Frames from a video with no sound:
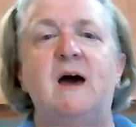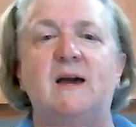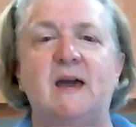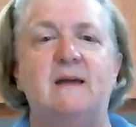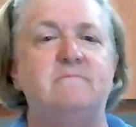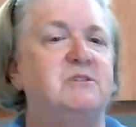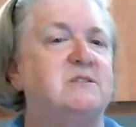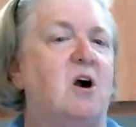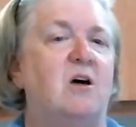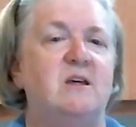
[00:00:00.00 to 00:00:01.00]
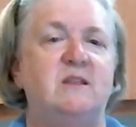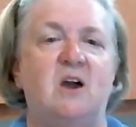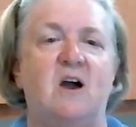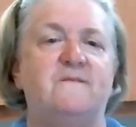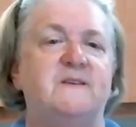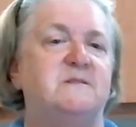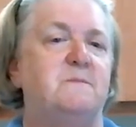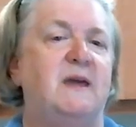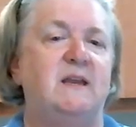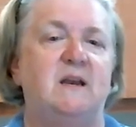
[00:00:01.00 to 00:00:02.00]
again, just call in the office,
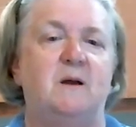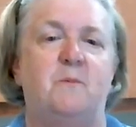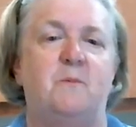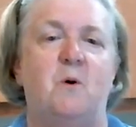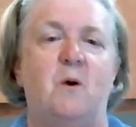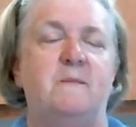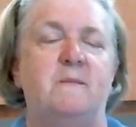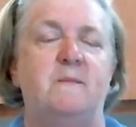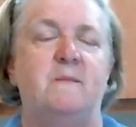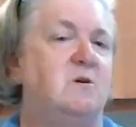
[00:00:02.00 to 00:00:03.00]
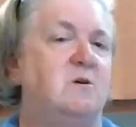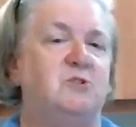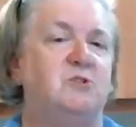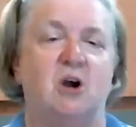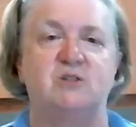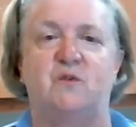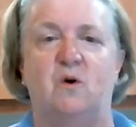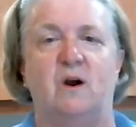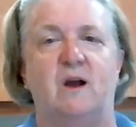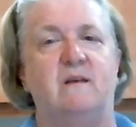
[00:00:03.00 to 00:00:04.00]
making an appointment. We don't charge
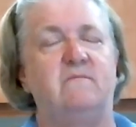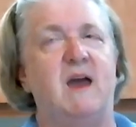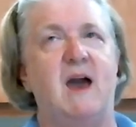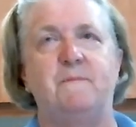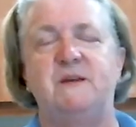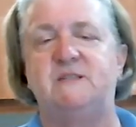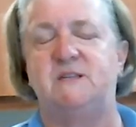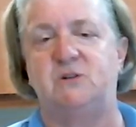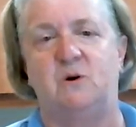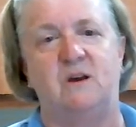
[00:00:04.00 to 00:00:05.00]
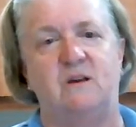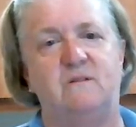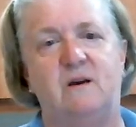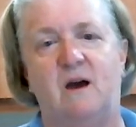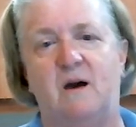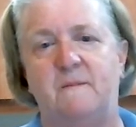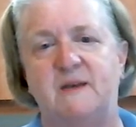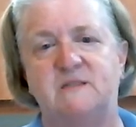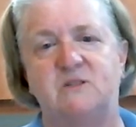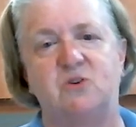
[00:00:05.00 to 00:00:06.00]
for it. Happy to do it
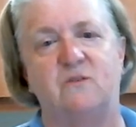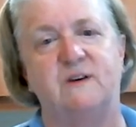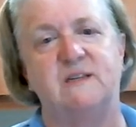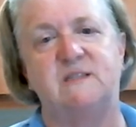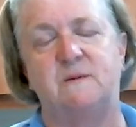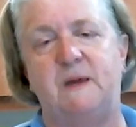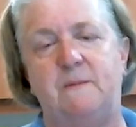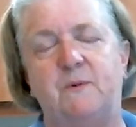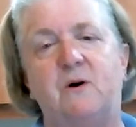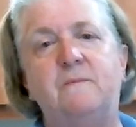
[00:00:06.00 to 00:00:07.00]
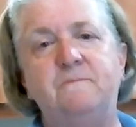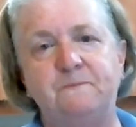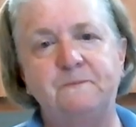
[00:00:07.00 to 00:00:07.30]
as a service to people.